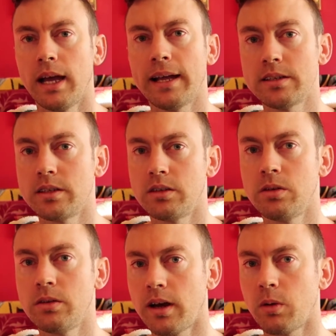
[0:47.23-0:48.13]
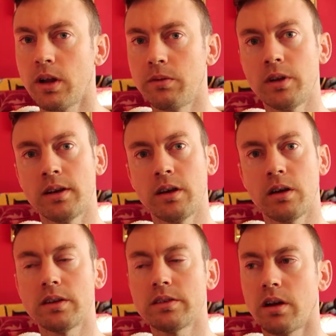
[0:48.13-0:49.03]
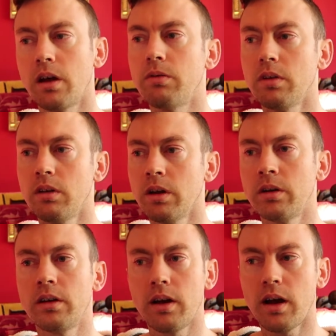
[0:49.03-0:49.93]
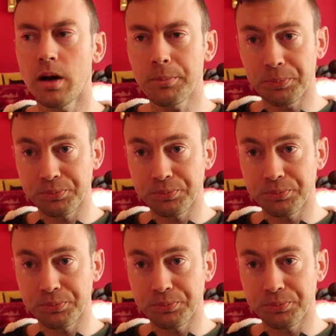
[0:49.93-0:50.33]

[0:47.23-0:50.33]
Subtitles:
And to do that, what I've done here is I've loaded up